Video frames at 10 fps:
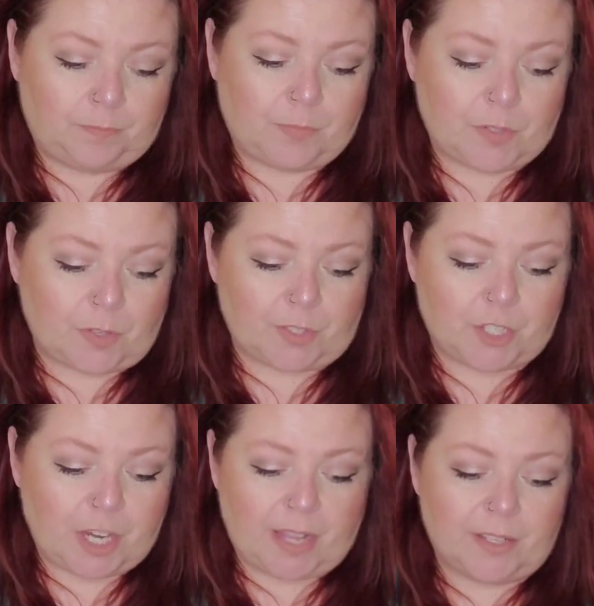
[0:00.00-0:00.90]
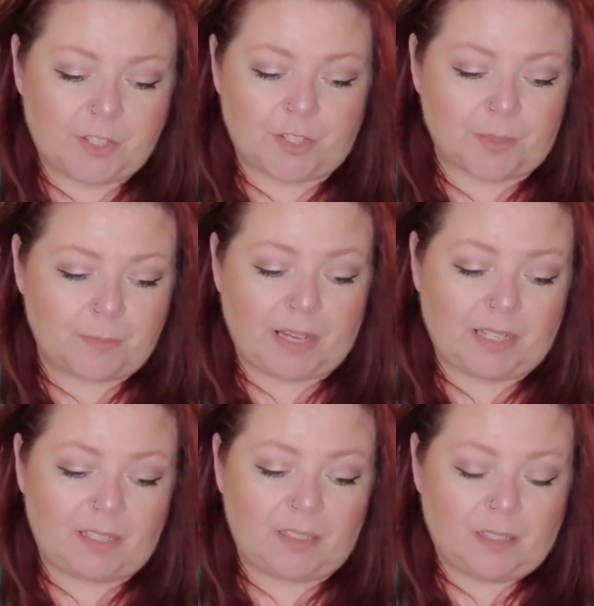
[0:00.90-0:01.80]
So the challenge is
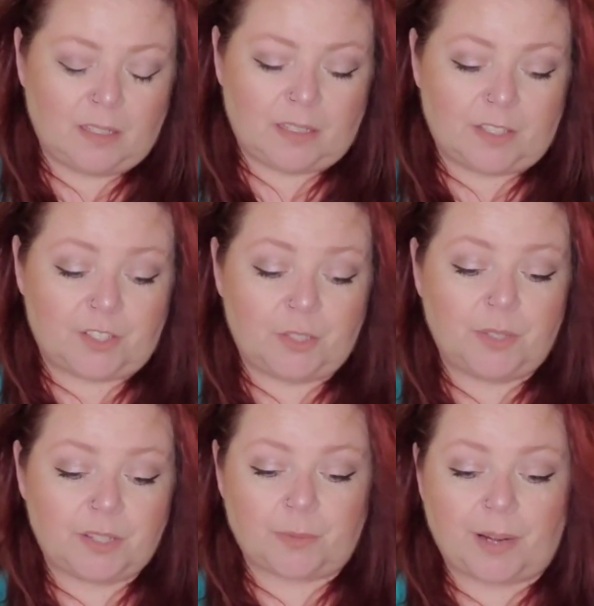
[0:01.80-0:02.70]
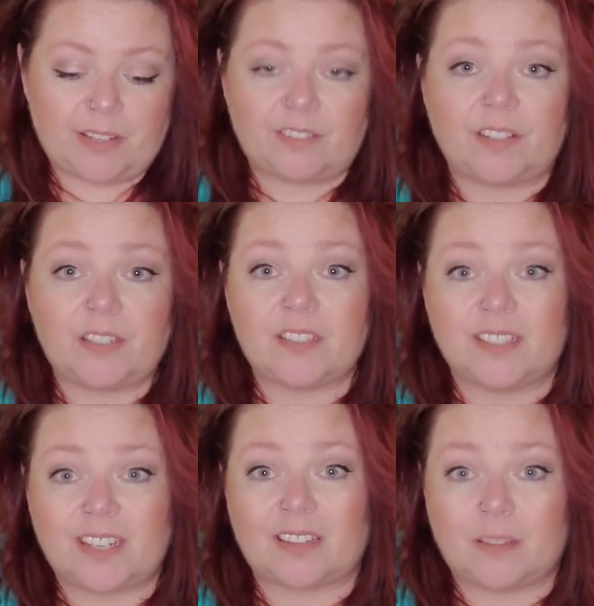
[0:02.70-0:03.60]
money and doing the right thing
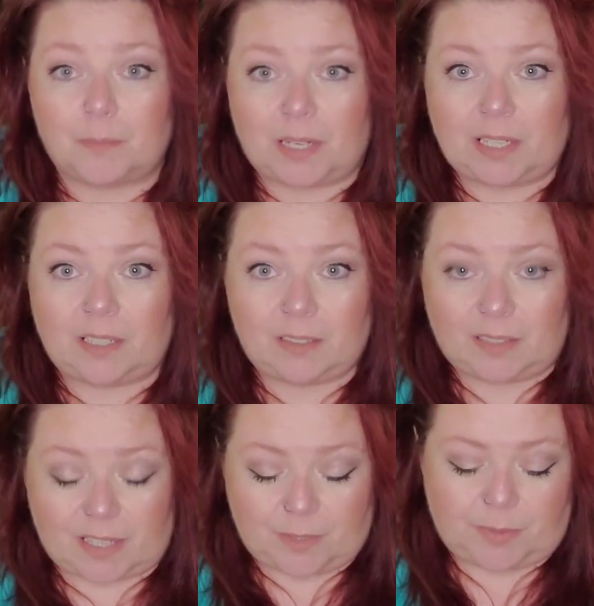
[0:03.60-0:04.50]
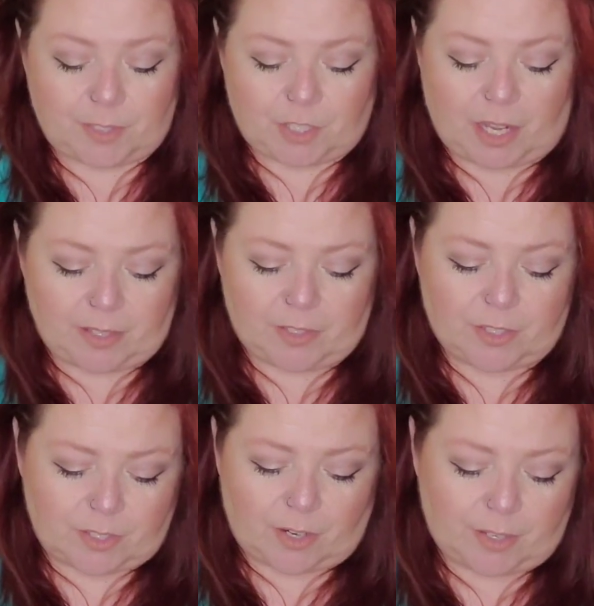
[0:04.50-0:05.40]
to get the money. That's what the
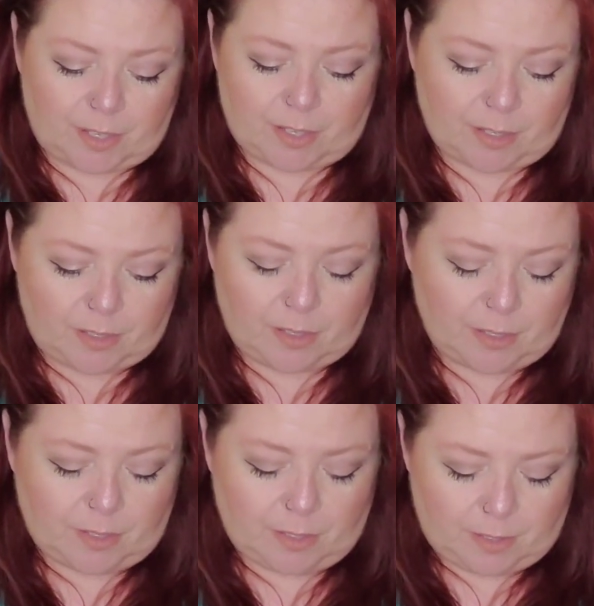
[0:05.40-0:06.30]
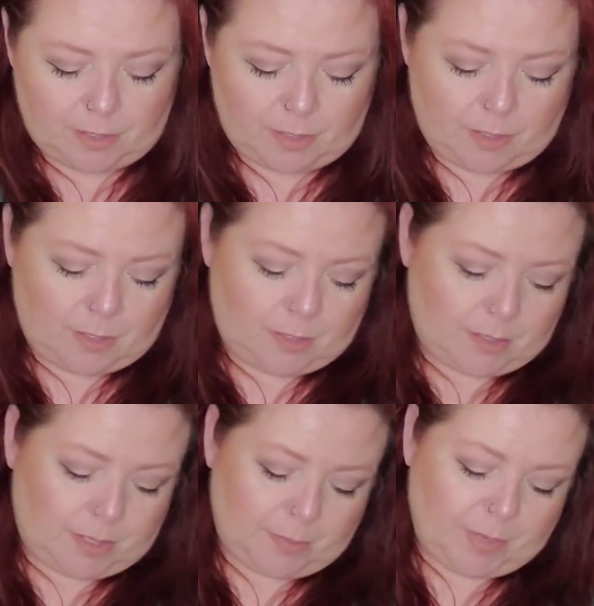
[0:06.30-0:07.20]
challenges are here.
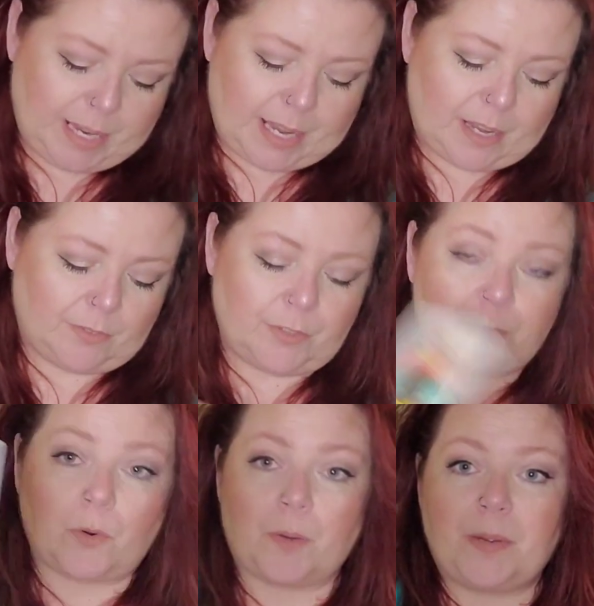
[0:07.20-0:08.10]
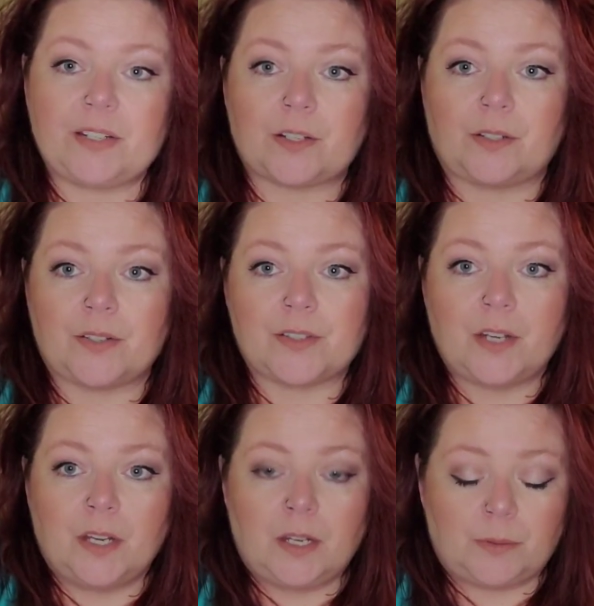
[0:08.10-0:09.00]
And then we have the Four of Pentacles,
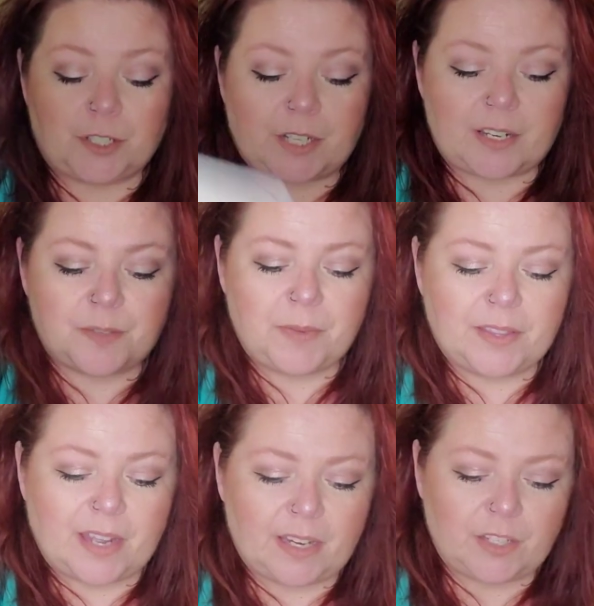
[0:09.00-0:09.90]
which tells me that